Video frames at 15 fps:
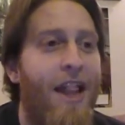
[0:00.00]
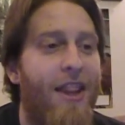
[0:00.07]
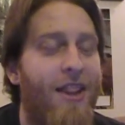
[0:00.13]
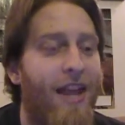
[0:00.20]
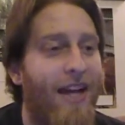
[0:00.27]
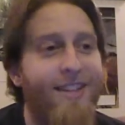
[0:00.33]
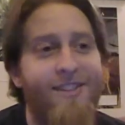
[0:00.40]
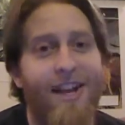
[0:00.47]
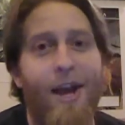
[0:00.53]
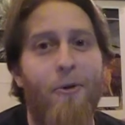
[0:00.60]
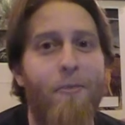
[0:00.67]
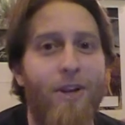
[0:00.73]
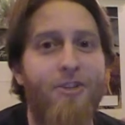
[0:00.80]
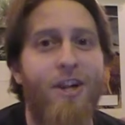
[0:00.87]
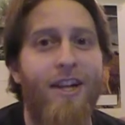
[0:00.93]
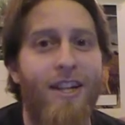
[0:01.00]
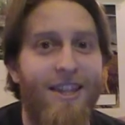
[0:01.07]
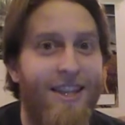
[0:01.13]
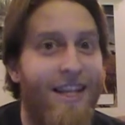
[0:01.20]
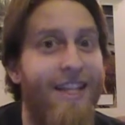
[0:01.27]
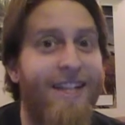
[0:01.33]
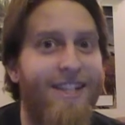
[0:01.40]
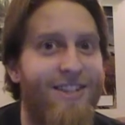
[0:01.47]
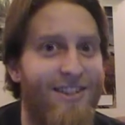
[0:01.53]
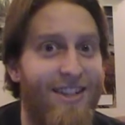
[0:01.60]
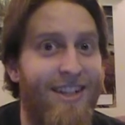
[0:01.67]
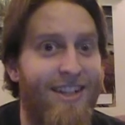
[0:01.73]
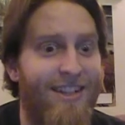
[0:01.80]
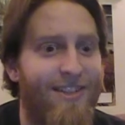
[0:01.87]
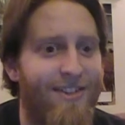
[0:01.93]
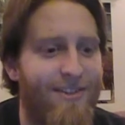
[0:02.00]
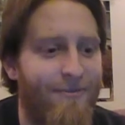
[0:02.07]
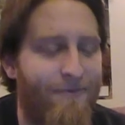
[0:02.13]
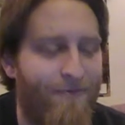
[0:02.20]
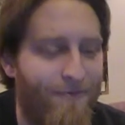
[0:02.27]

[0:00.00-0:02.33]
That's how much I didn't like Insidious.